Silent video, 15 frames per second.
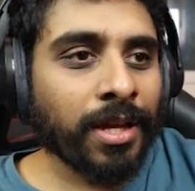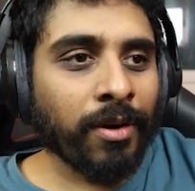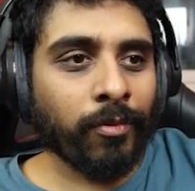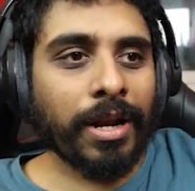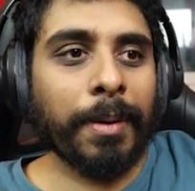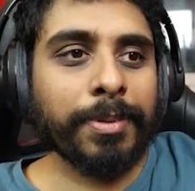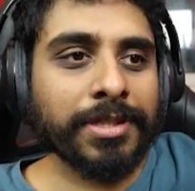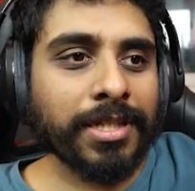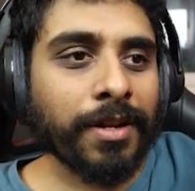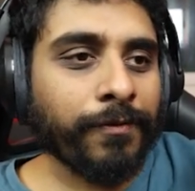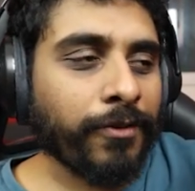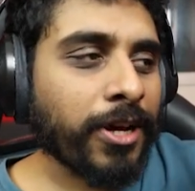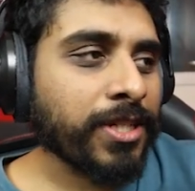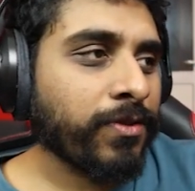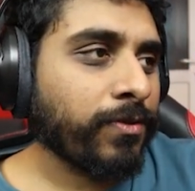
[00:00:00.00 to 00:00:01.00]
What happened
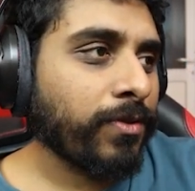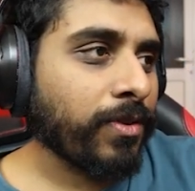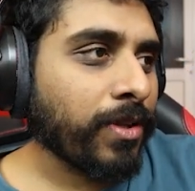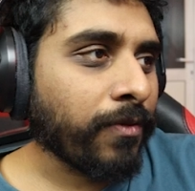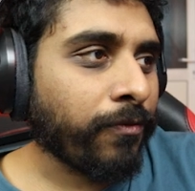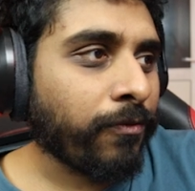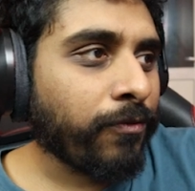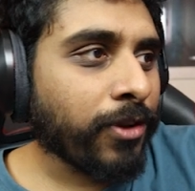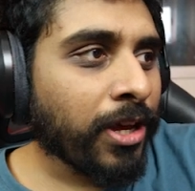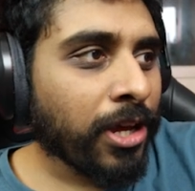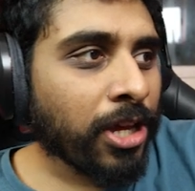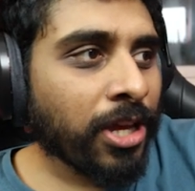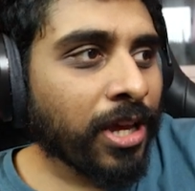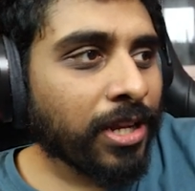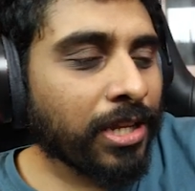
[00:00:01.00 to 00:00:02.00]
to
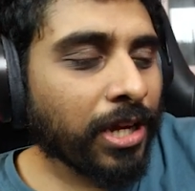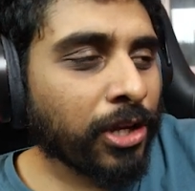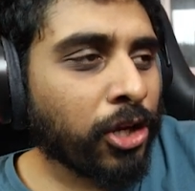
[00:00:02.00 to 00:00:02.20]
the